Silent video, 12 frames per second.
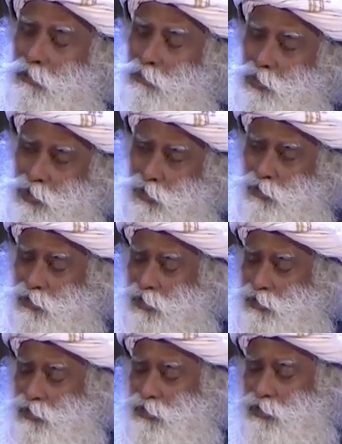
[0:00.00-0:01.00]
beyond
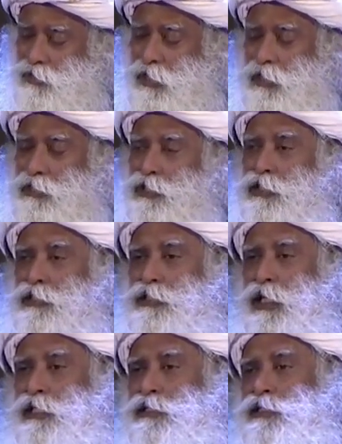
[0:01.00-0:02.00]
this, there is an
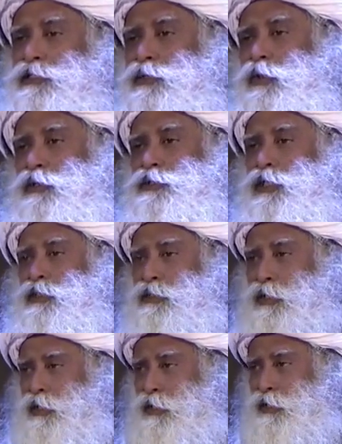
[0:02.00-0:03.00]
intelligence called
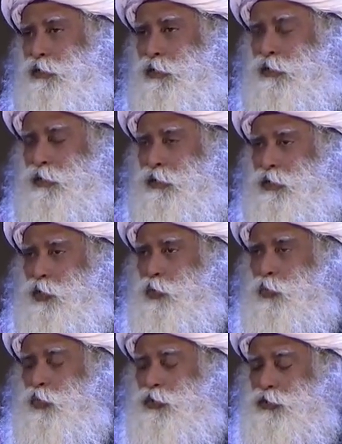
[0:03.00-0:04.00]
chitta,
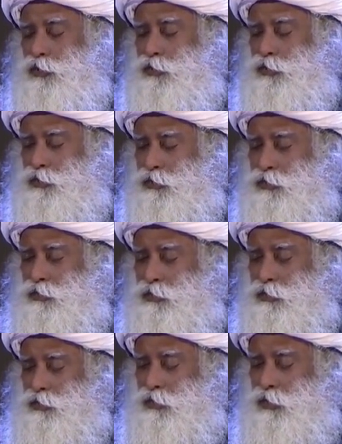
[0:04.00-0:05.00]
which is
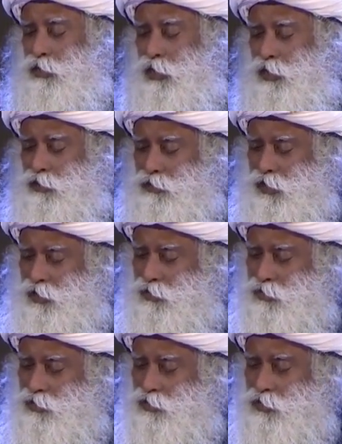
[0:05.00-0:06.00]
an
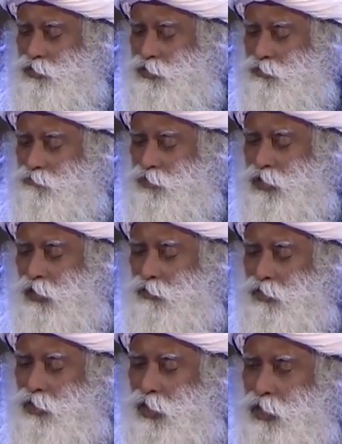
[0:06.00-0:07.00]
intelligence without
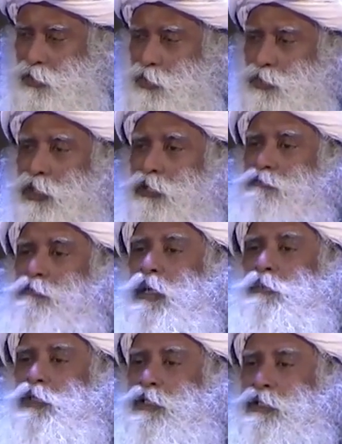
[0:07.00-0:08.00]
an iota of
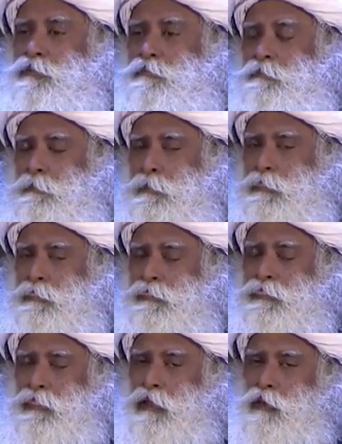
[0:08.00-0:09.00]
memory.
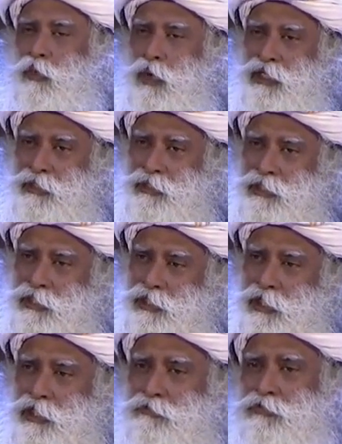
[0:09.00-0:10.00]
Why this is
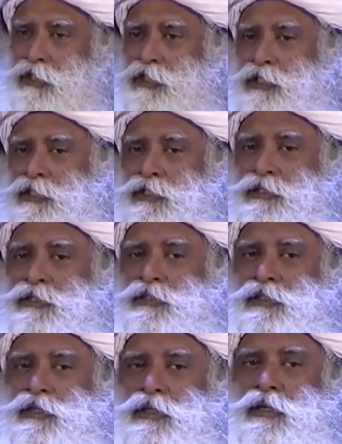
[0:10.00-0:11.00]
significant is,
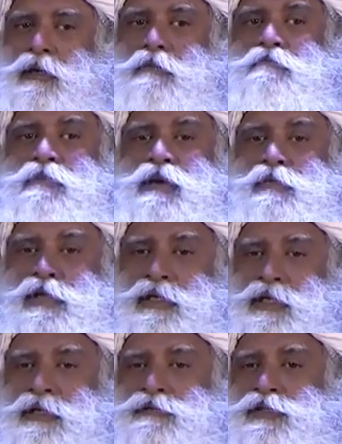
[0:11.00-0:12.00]
memory
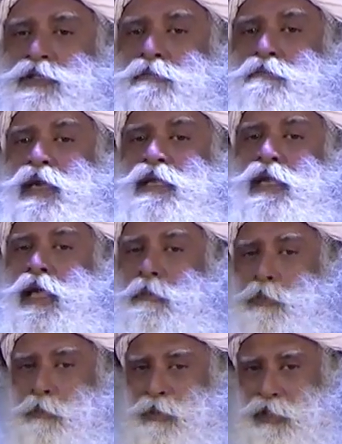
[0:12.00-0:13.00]
gives us many
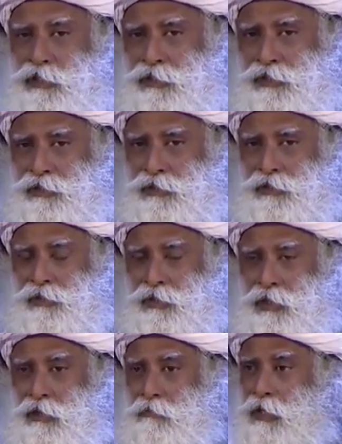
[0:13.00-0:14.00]
capabilities,
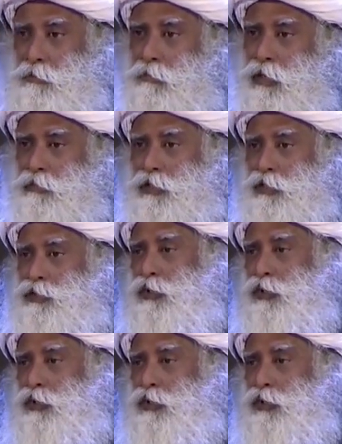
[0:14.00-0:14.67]
but memory is